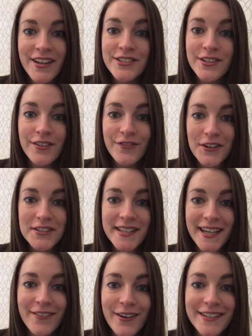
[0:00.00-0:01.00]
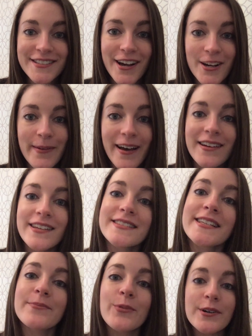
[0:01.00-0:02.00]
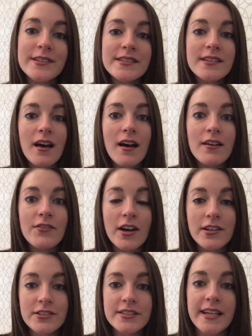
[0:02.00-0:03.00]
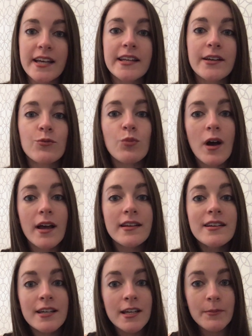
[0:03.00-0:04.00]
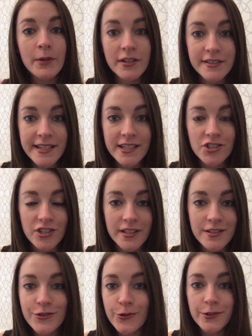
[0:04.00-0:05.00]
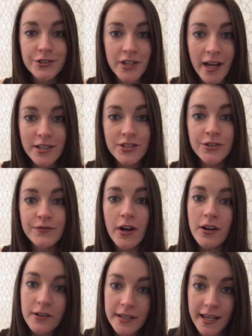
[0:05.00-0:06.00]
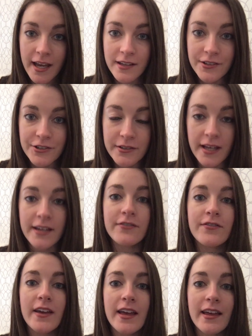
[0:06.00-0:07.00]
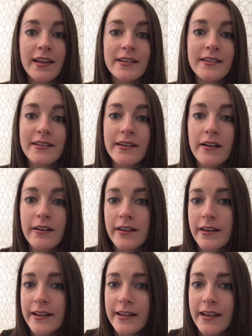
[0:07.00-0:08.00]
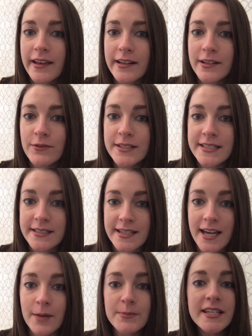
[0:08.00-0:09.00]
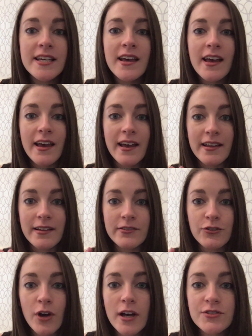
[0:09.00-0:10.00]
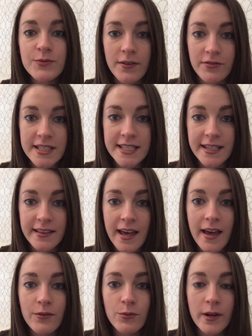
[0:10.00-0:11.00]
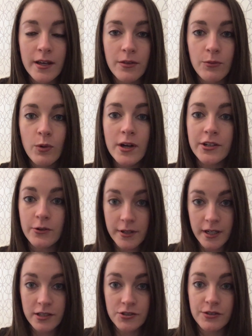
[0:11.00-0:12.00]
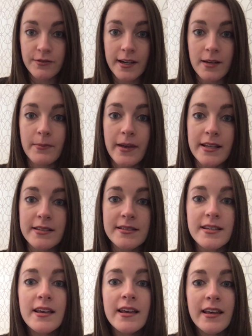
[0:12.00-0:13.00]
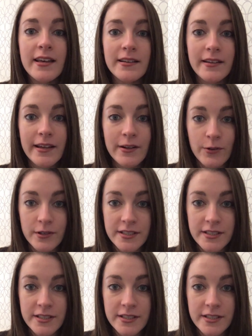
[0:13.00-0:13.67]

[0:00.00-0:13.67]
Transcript: So the first thing I want to talk about is the importance of understanding what immunizations or shots you've already had in your life and in any recent times, and cross-referencing that with what your country recommends in order